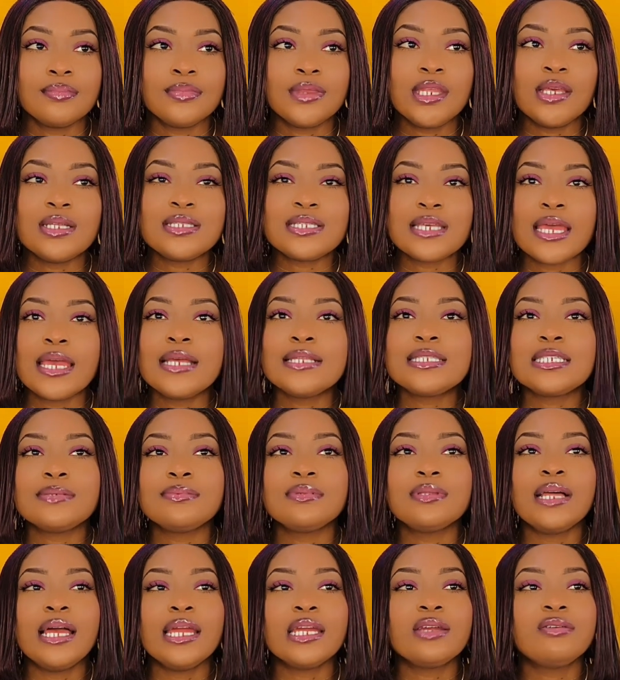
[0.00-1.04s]
They tend to
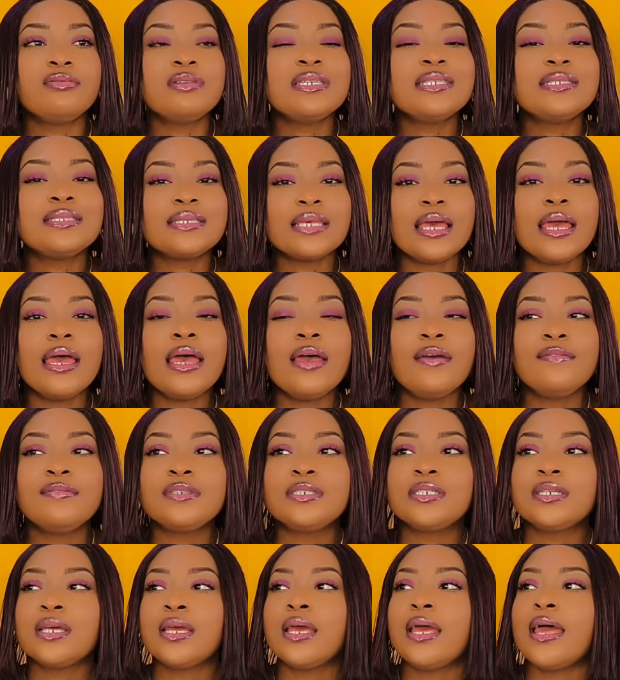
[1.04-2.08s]
be like
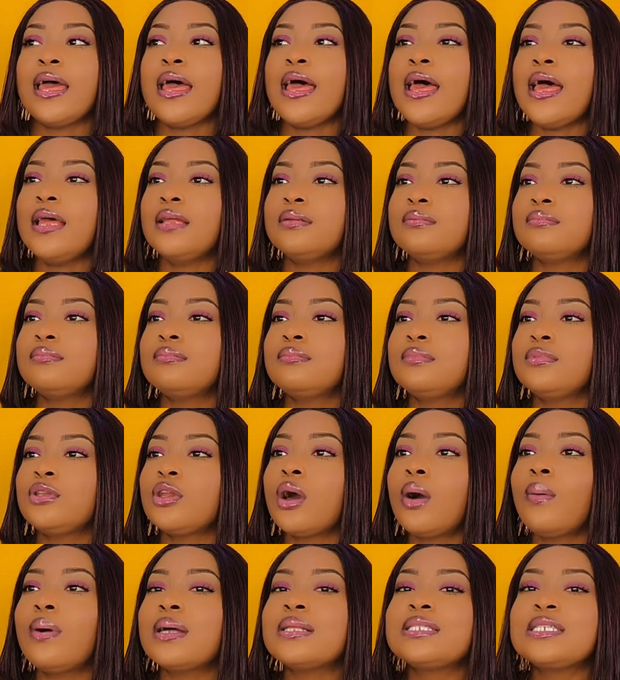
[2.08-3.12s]
reserved and
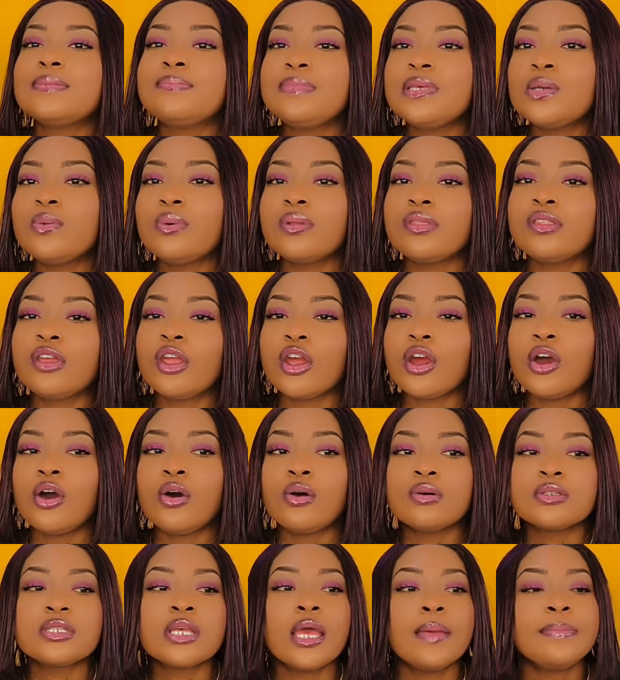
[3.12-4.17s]
not want to be with
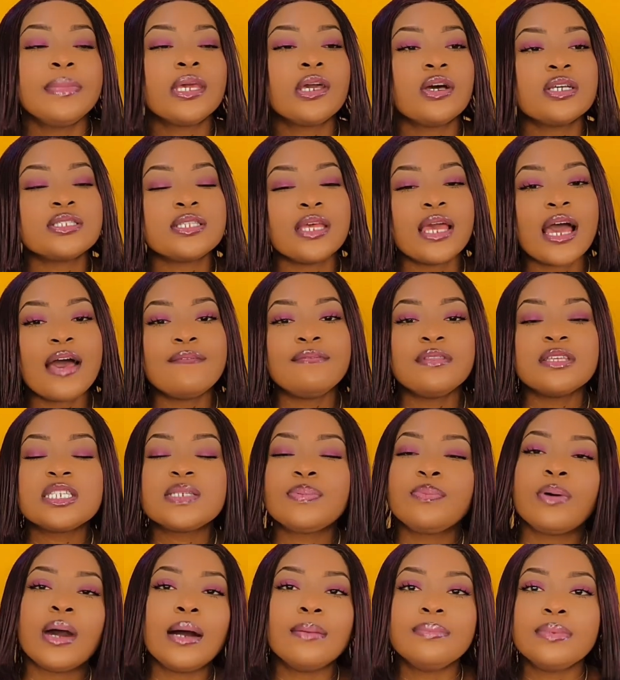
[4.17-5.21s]
girls because they have this
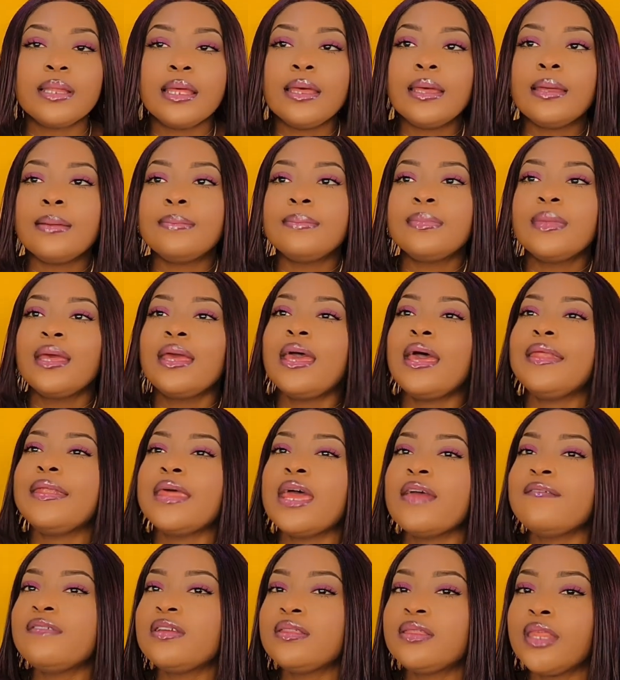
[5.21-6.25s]
problem
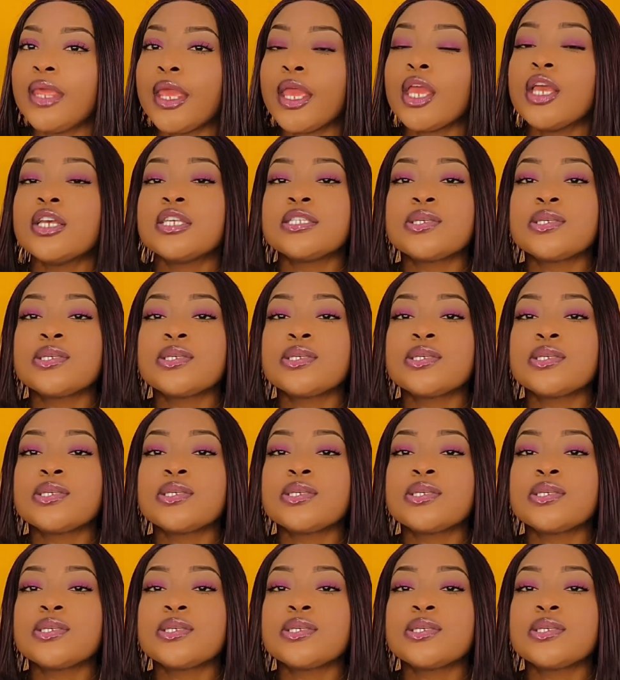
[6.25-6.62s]
and everything.